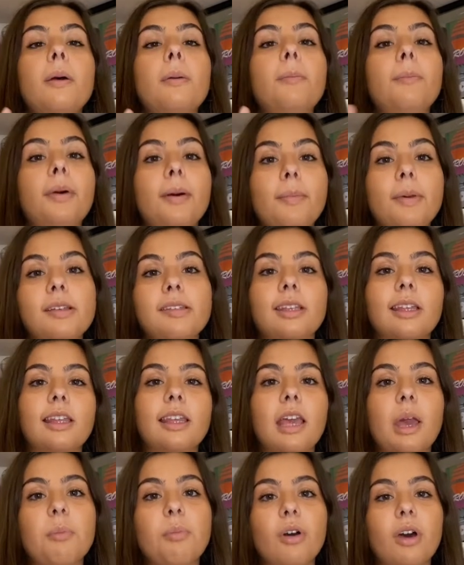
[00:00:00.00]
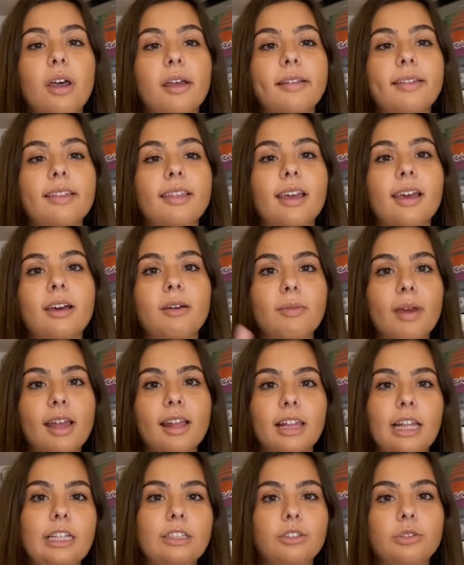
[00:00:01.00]
But basically, I bought
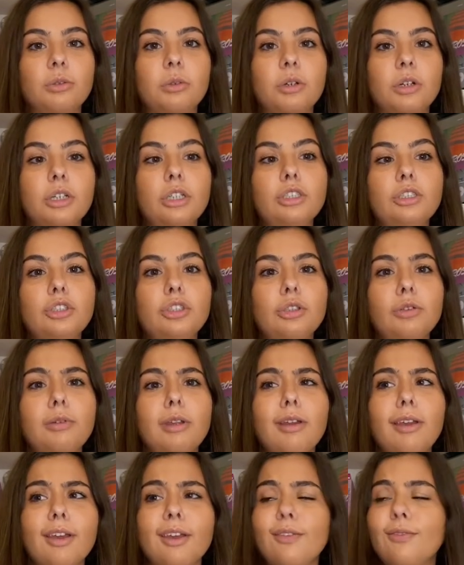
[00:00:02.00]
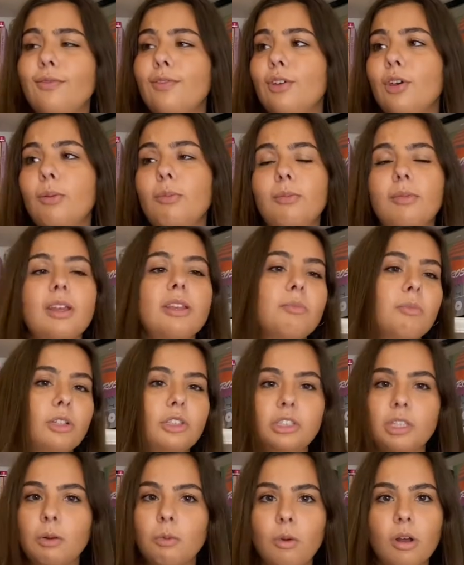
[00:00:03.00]
iCloud storage, so now I can film as much
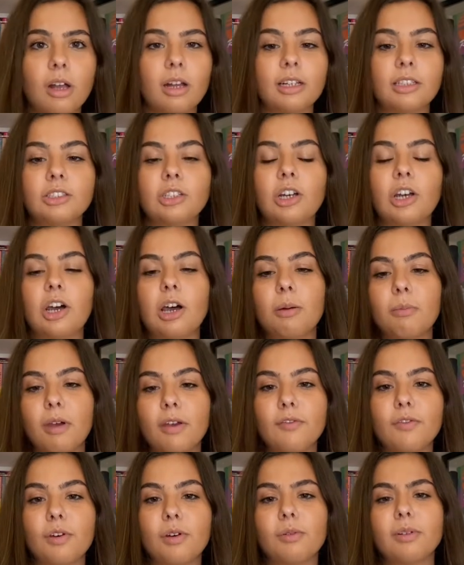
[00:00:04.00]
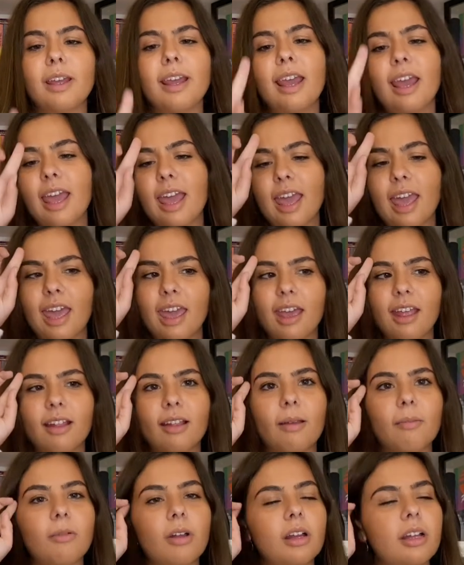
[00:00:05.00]
as I want on my phone. And
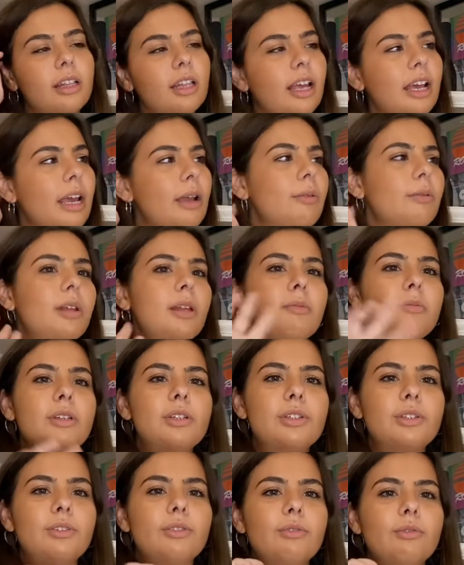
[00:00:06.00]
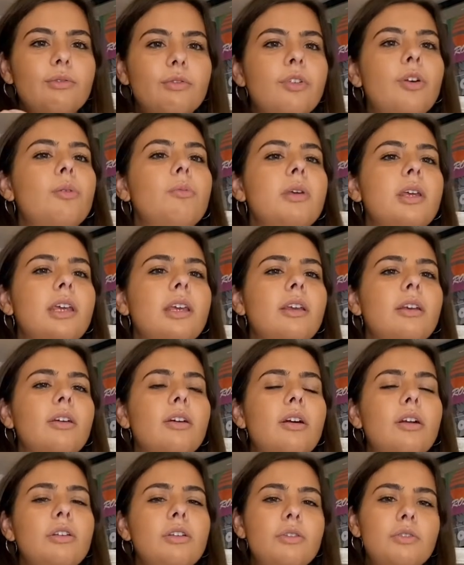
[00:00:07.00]
I'm not gonna lie, I really miss filming
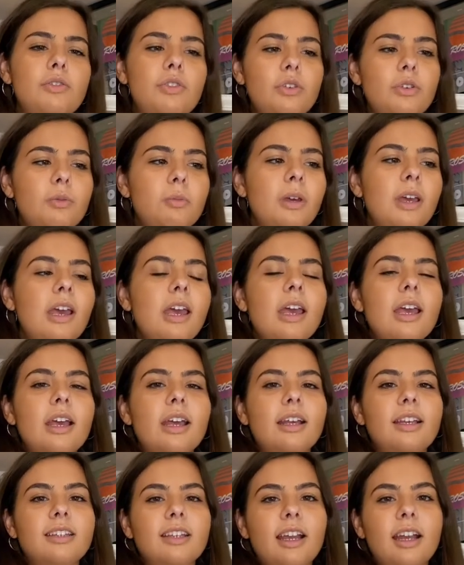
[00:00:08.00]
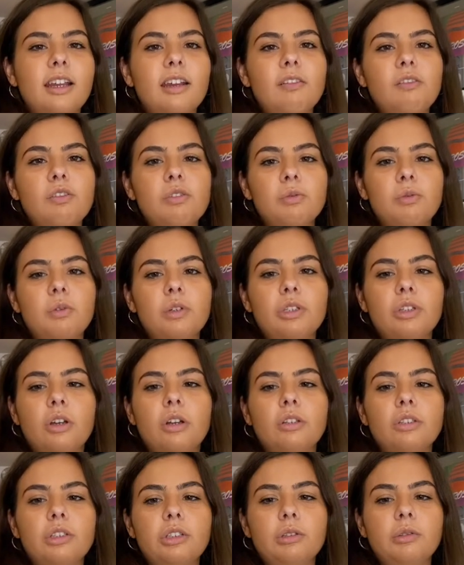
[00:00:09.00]
on YouTube because I kind of just went
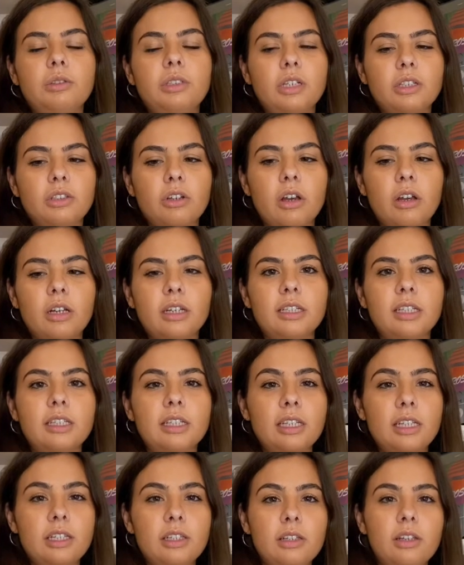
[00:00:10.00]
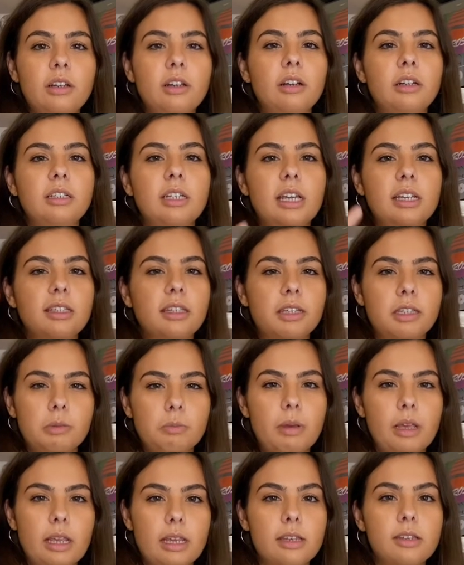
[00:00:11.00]
onto TikTok because it's easier, it takes less
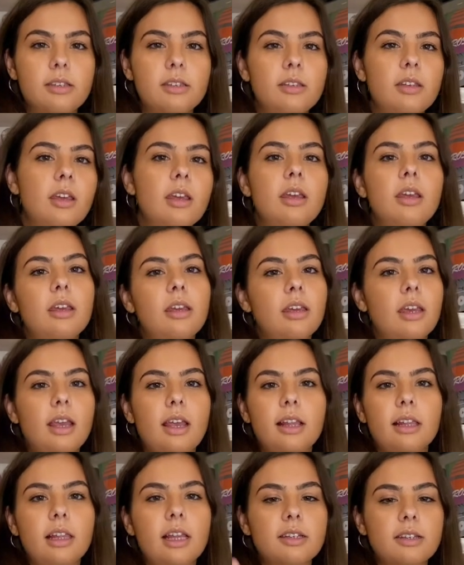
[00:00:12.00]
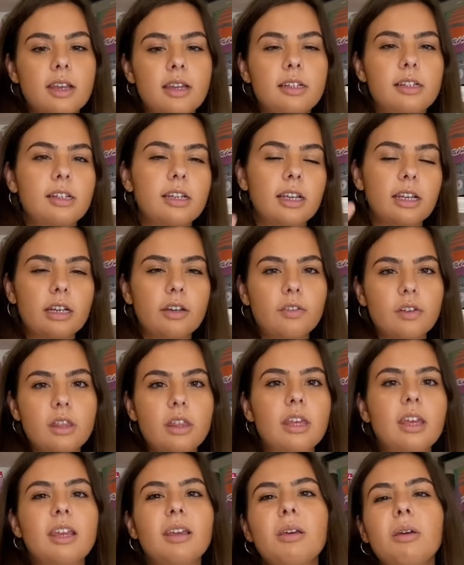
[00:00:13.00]
space and less editing and
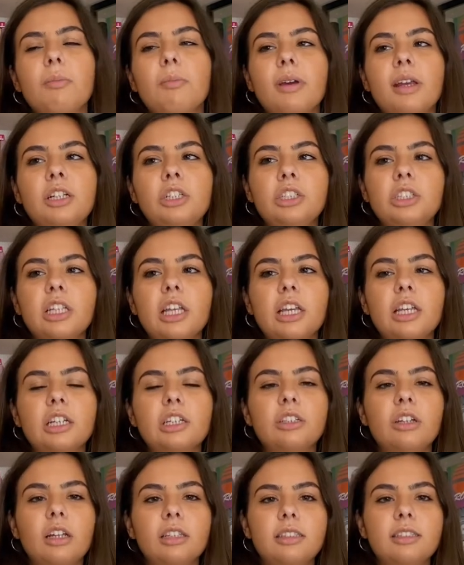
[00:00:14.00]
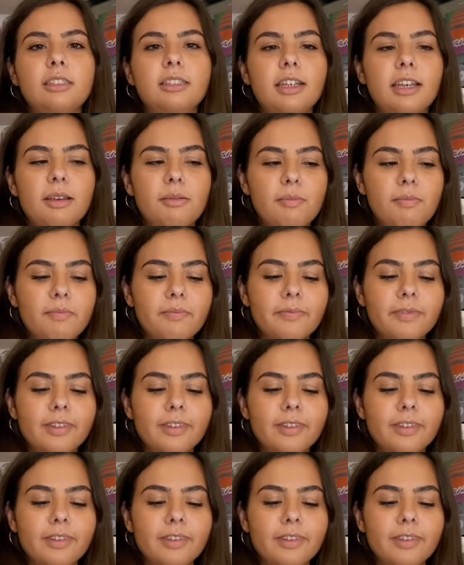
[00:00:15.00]
everything, but it's just like not the same.